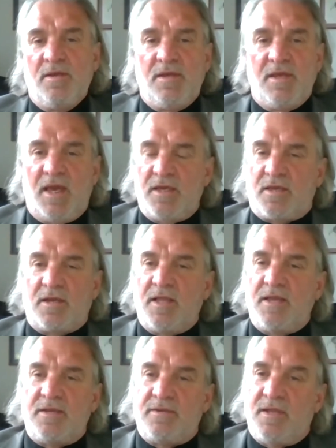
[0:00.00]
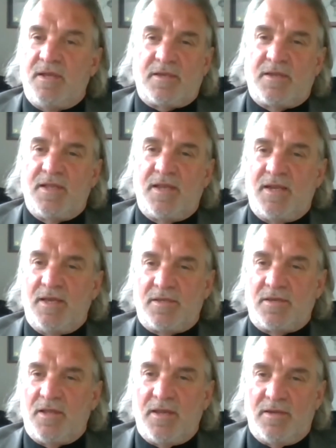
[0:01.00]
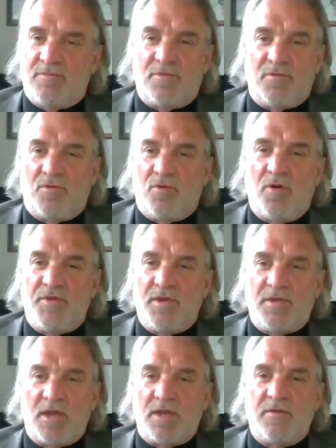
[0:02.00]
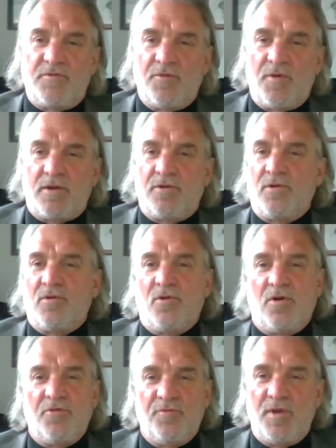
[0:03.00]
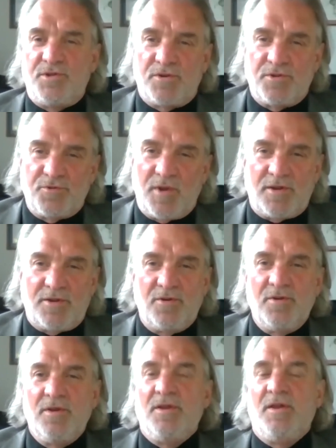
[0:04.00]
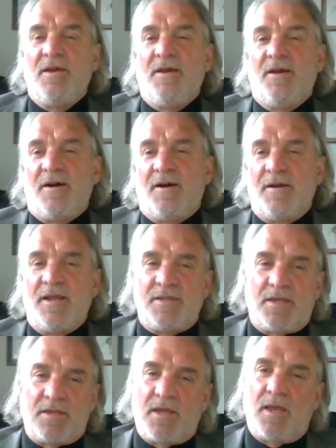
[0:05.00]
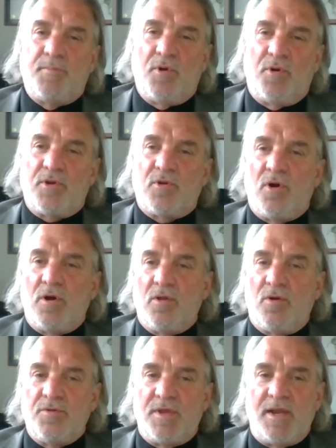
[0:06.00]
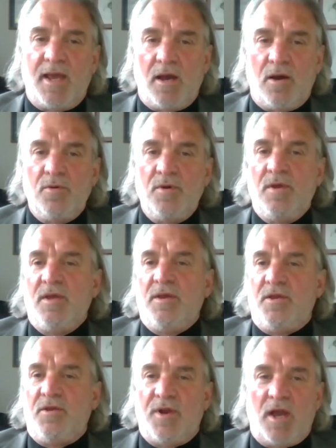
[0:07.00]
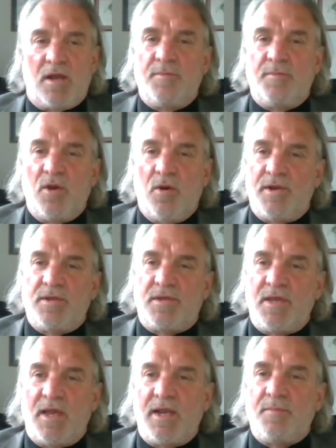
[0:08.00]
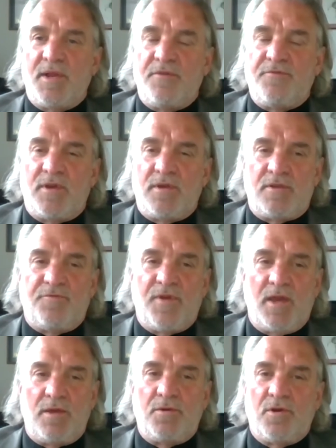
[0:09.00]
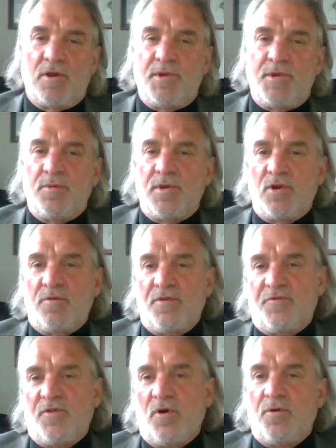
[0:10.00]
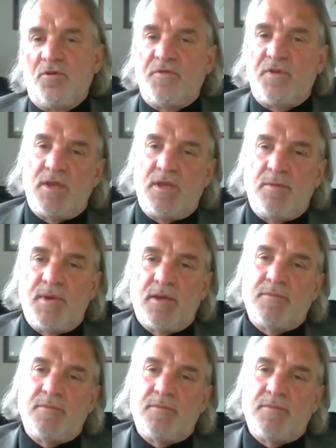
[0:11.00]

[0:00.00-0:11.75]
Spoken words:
Escalate, escalate, escalate. Call the executive director, call the regional director. It's the same protocol, only now you're not going to be going to see anybody face to face. You're going to be doing it over the phone or via email.